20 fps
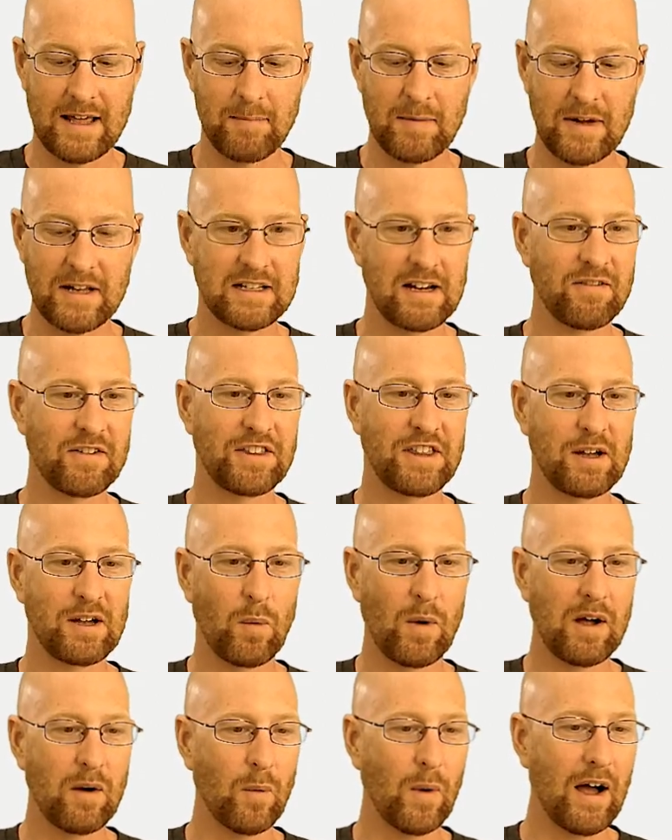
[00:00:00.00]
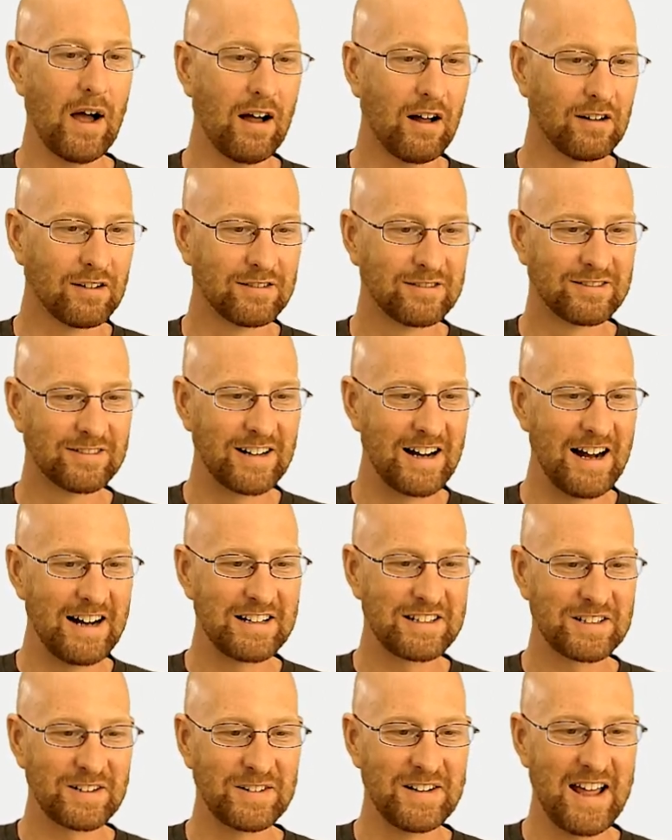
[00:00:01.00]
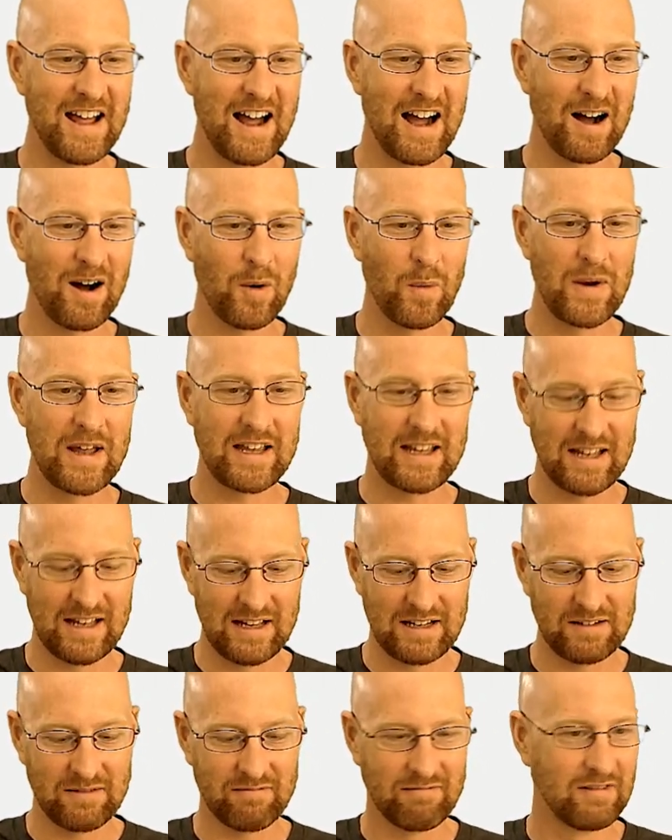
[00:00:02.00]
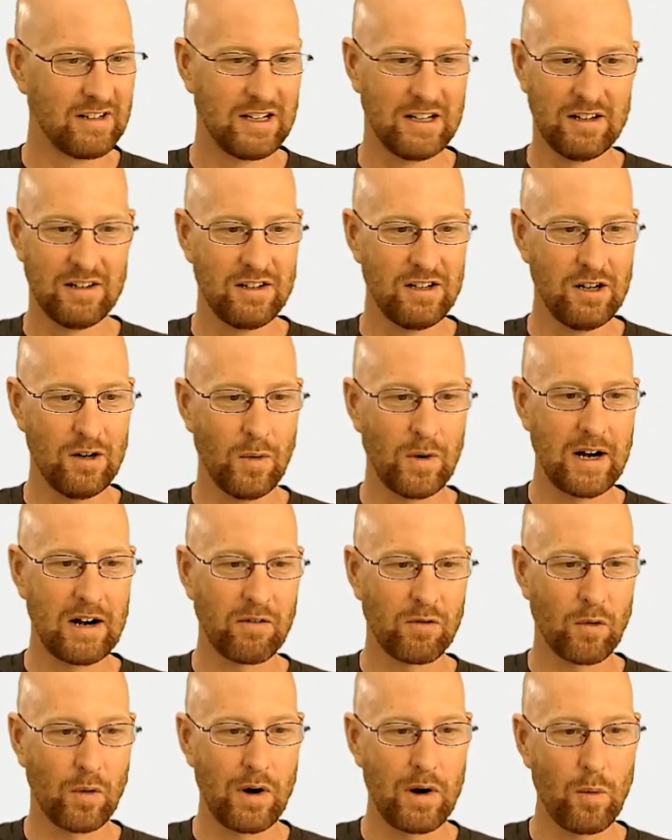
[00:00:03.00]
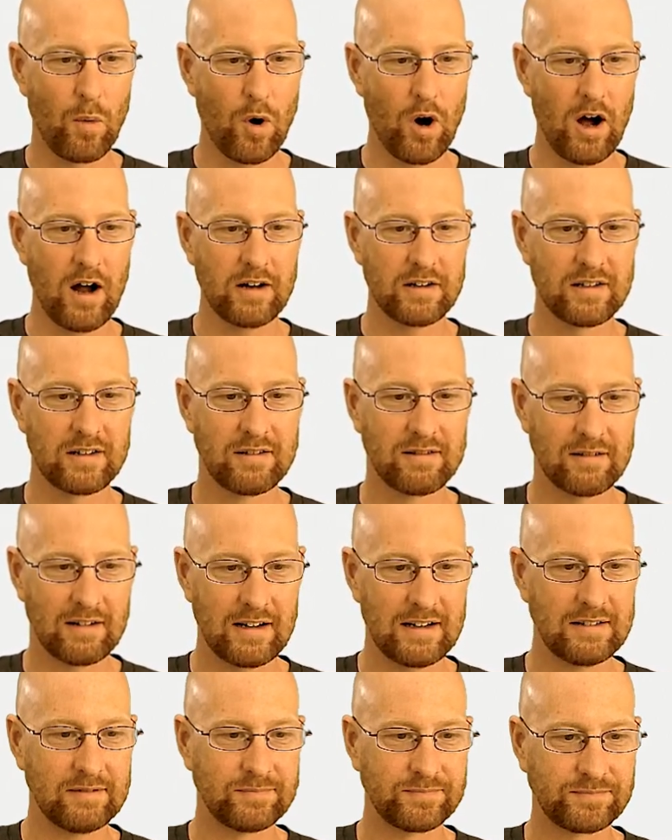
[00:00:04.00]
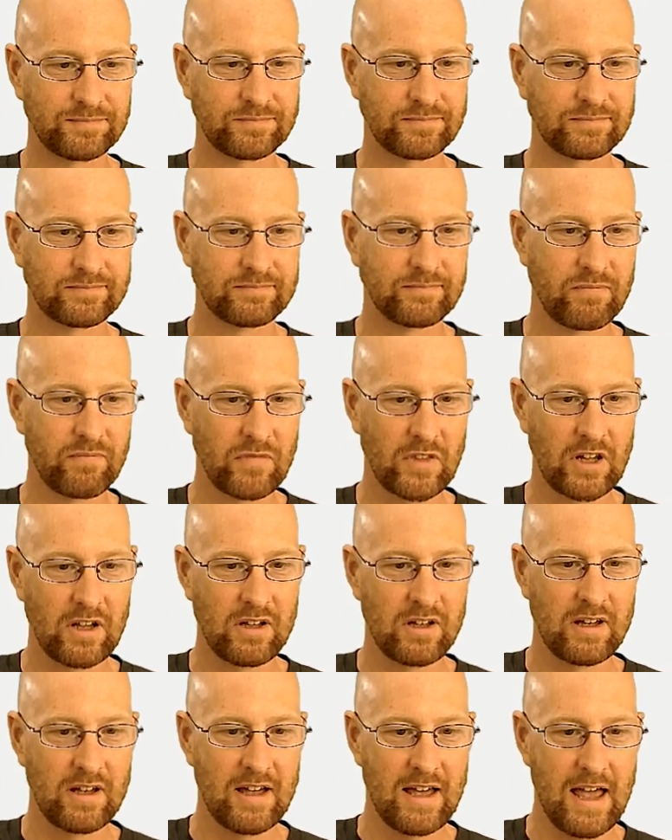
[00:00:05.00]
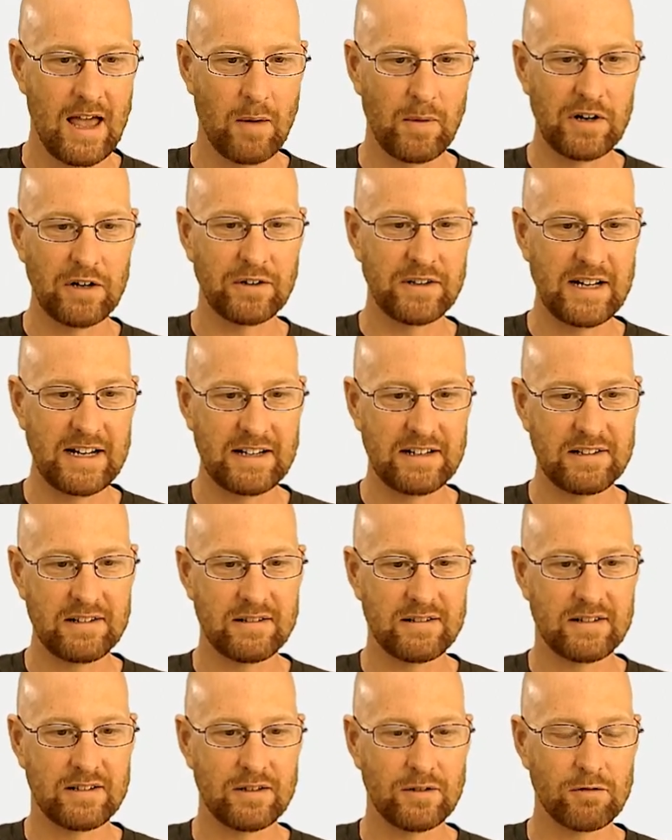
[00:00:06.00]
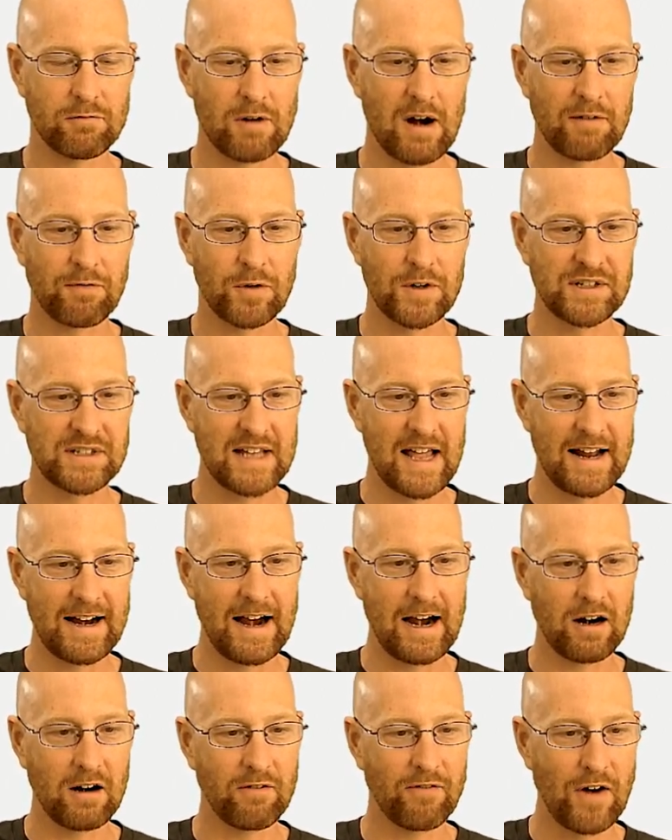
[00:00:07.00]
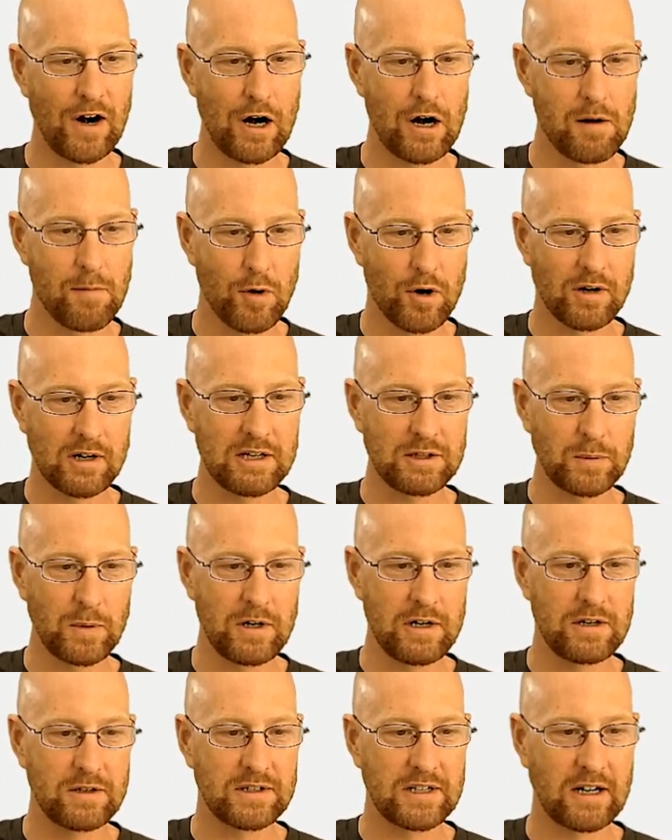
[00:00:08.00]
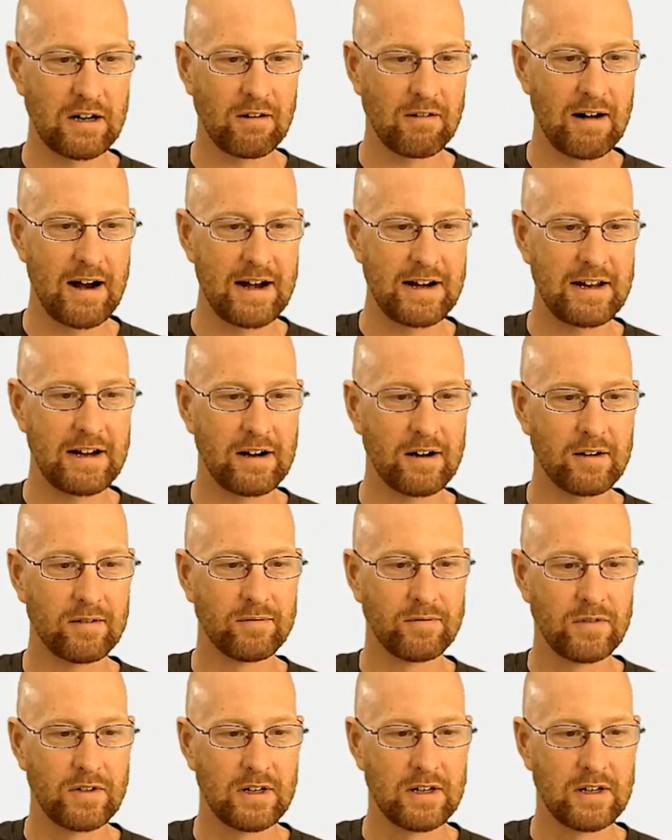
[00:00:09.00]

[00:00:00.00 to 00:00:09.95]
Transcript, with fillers: That means everything went well, right? So now we can do whatever we want, right? And we don't need to reference that error variable because we're using it right here.